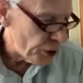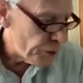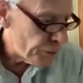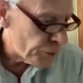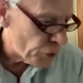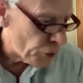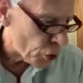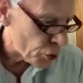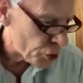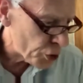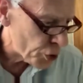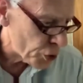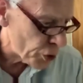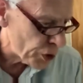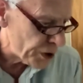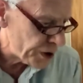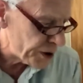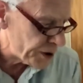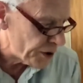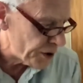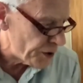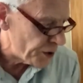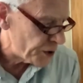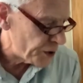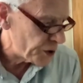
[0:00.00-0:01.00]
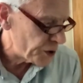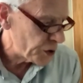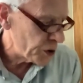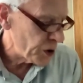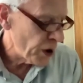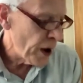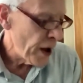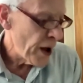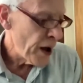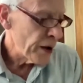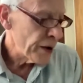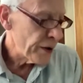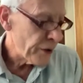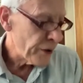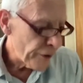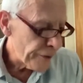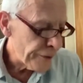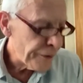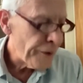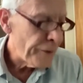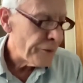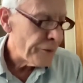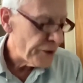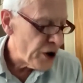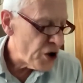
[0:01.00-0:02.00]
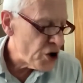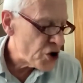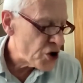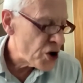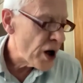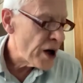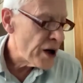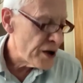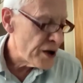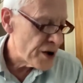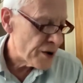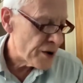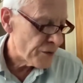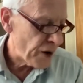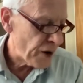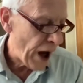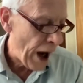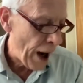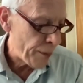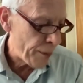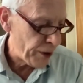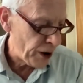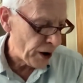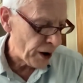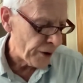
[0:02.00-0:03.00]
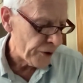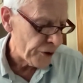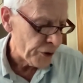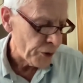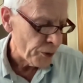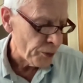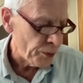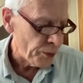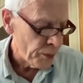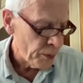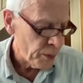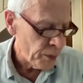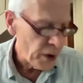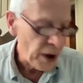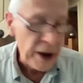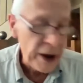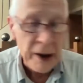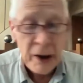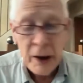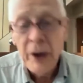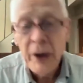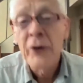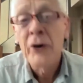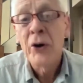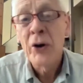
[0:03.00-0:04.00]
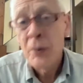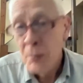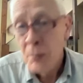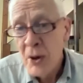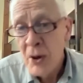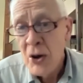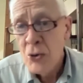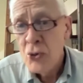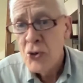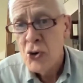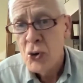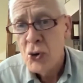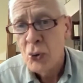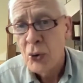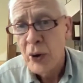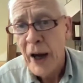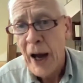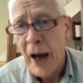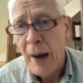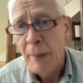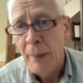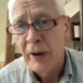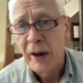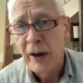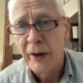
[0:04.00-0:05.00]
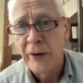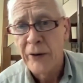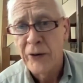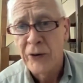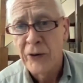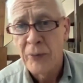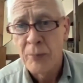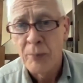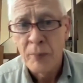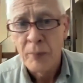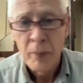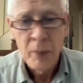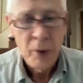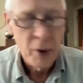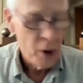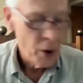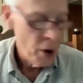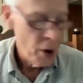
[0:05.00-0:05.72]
You've got choices. There are 50 shades of capitalism, including mutual capitalism.